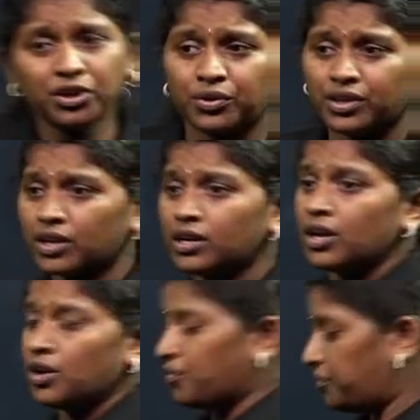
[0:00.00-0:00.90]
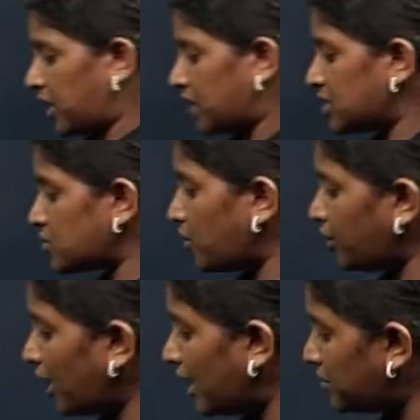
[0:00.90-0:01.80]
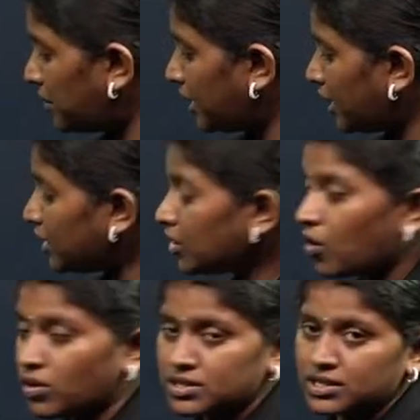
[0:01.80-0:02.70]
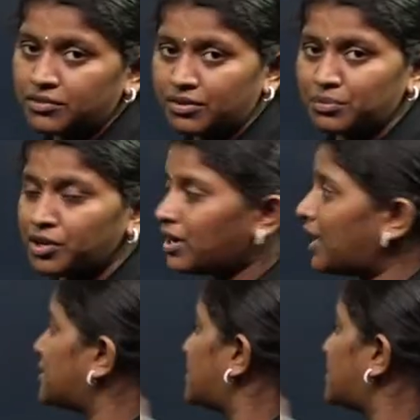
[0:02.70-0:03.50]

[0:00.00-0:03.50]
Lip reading: to here, we are just going to eliminate the constant from your right